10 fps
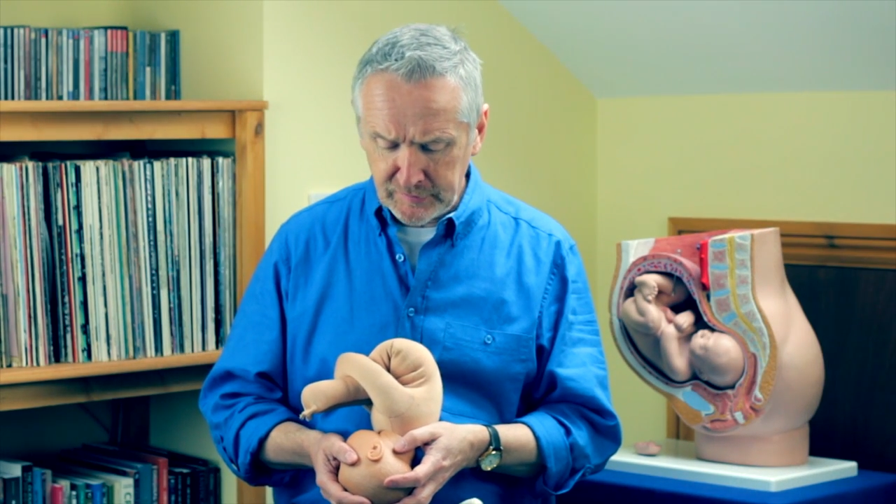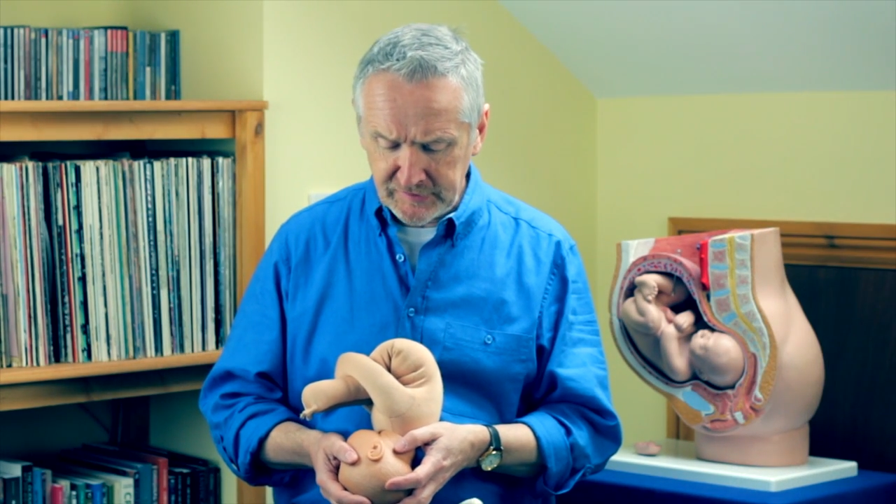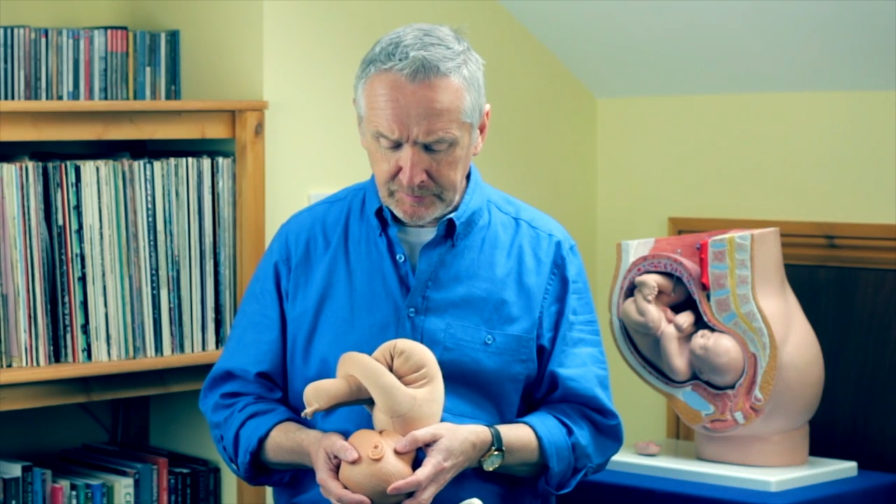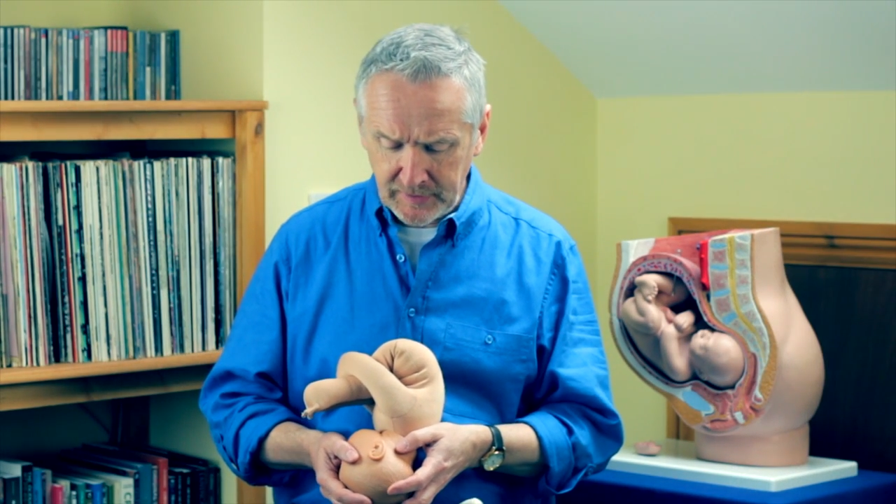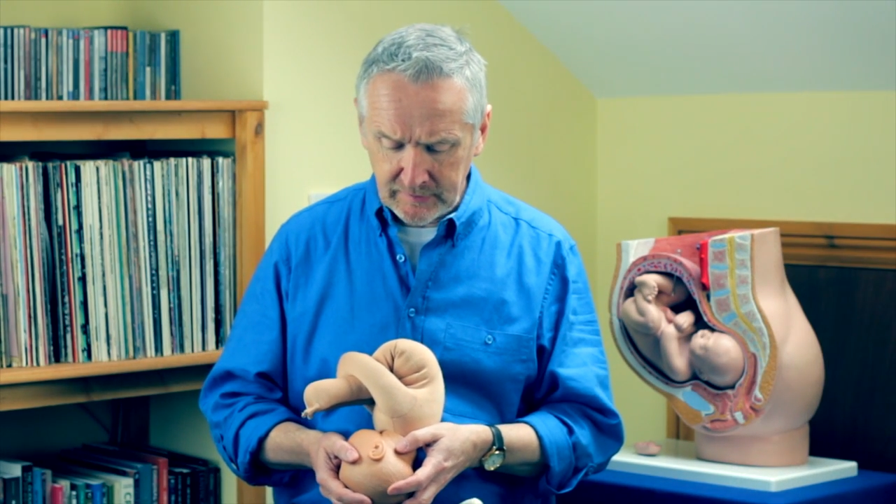
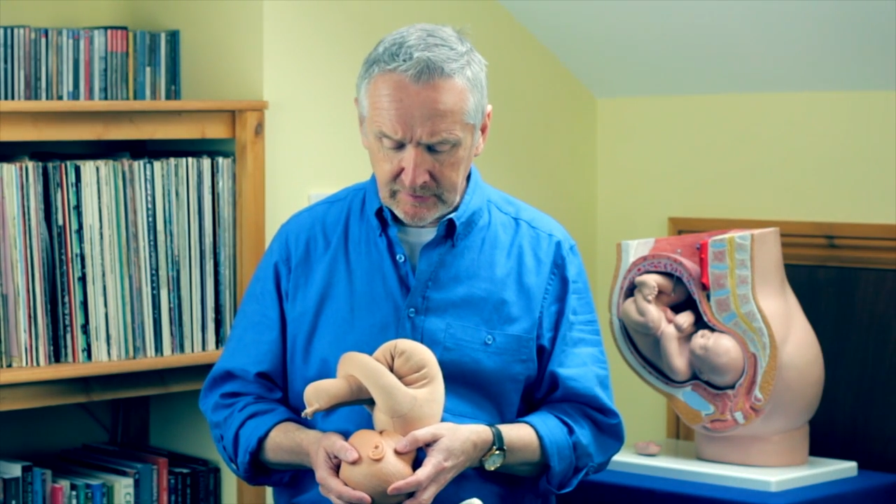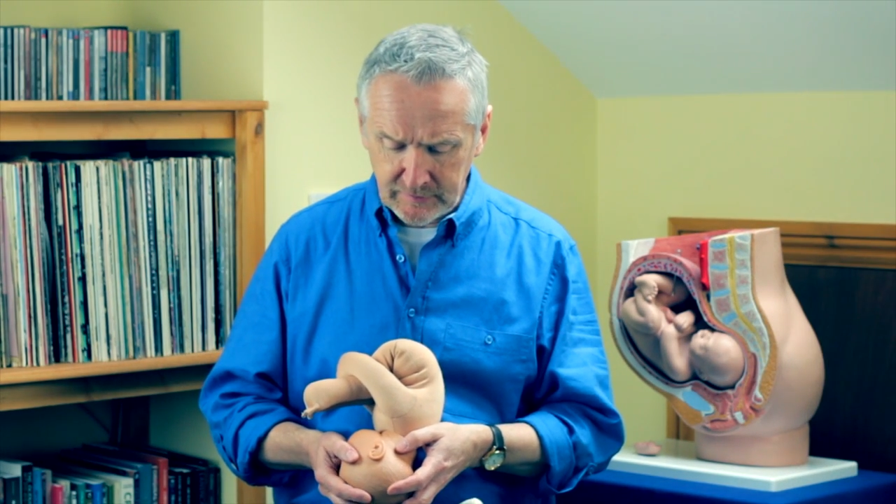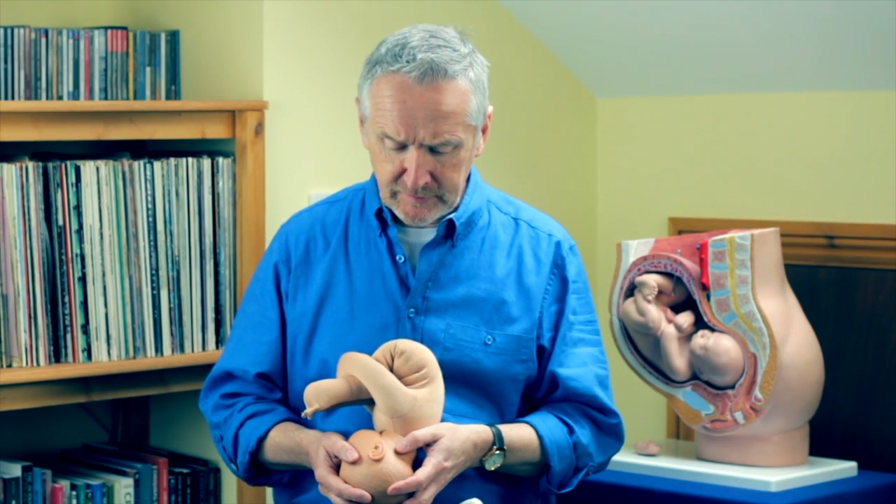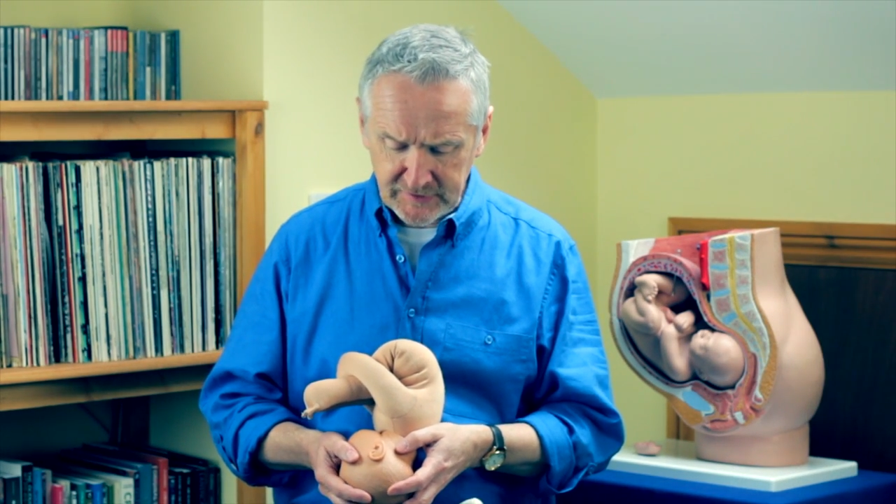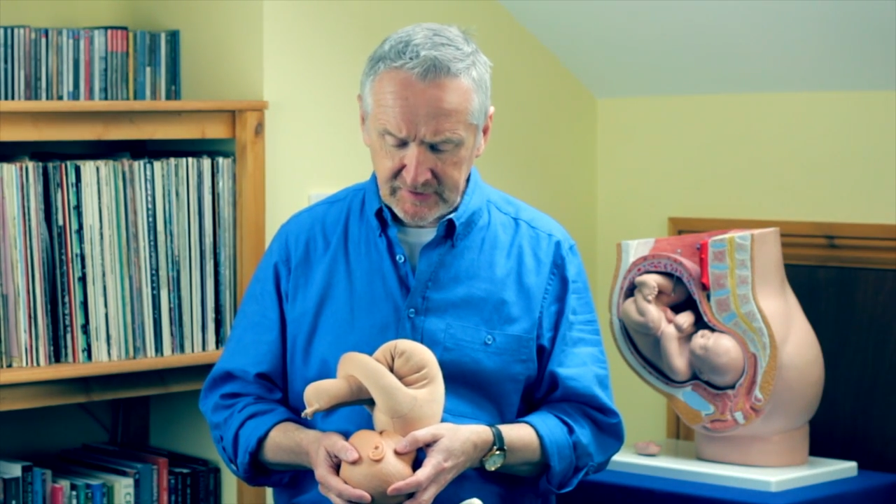
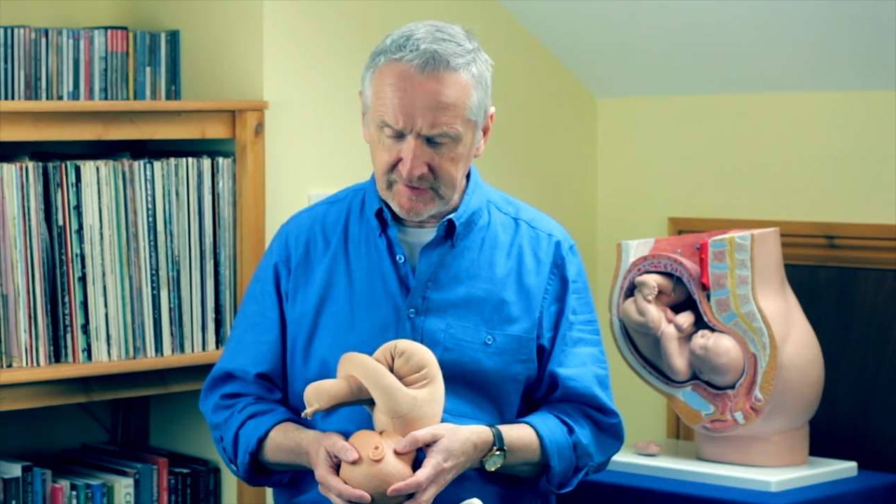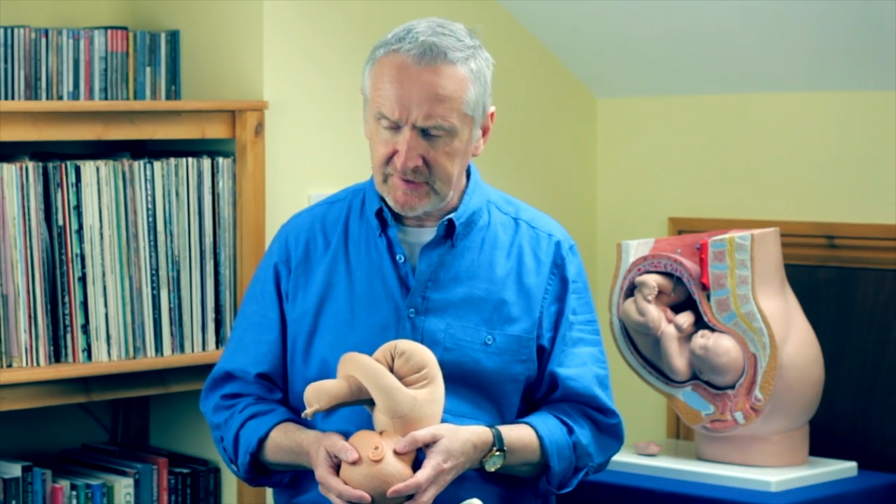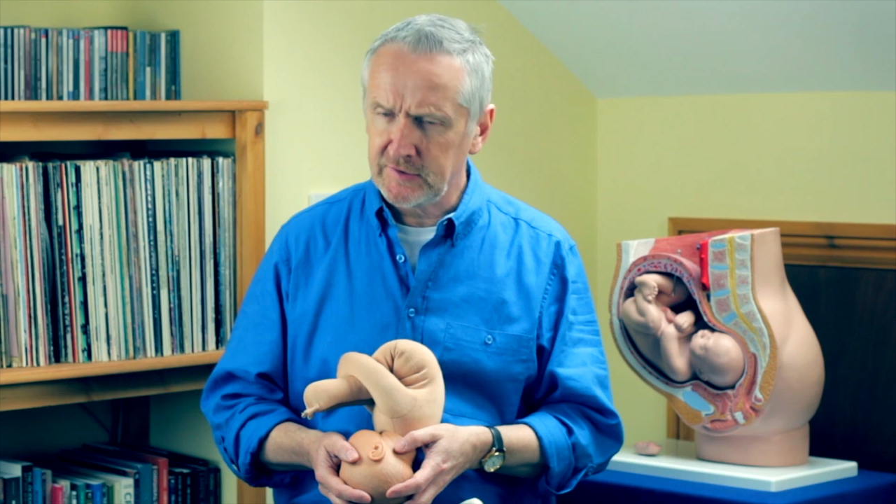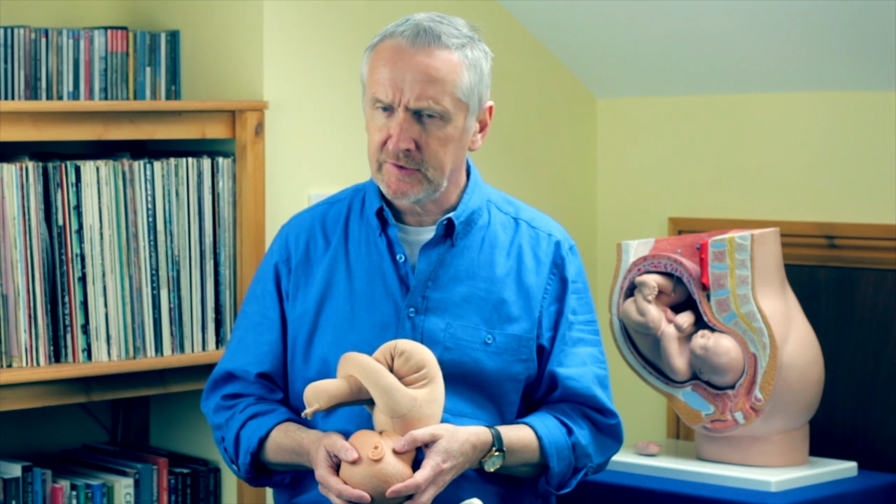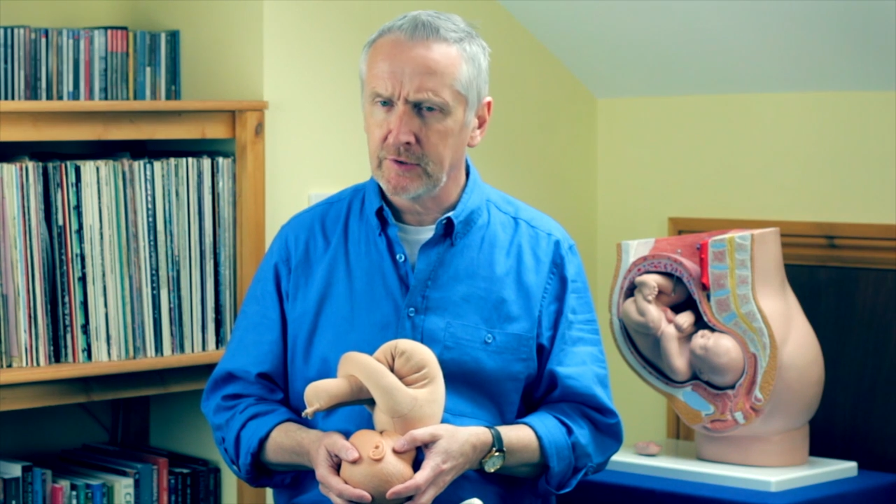perspective as
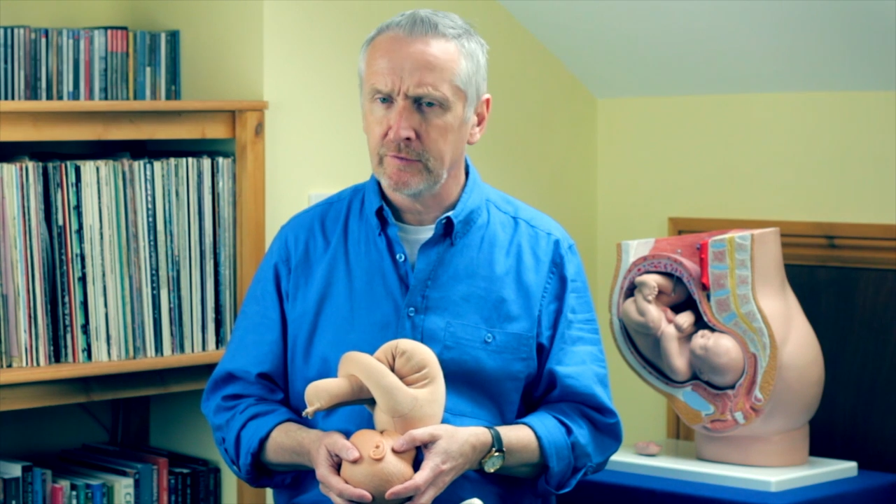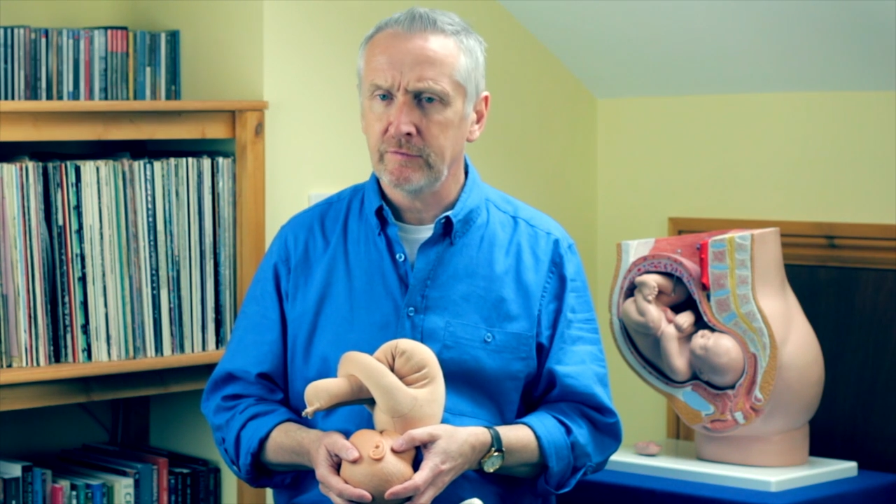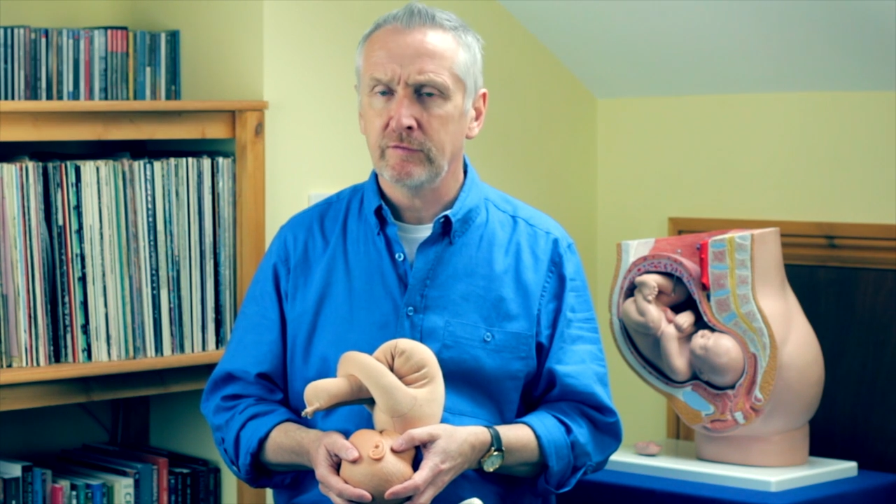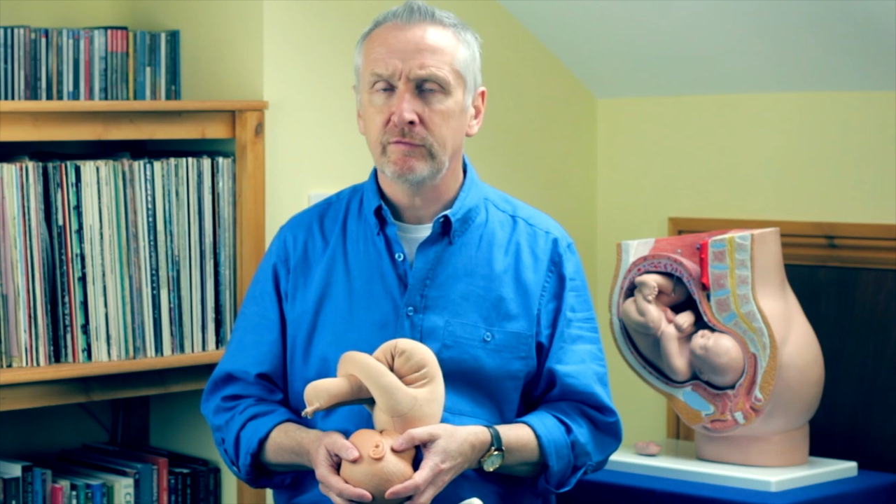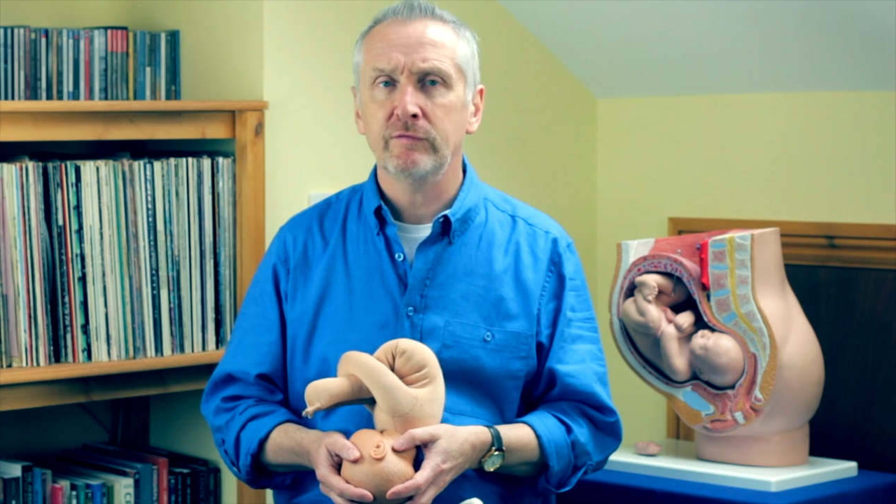consisting of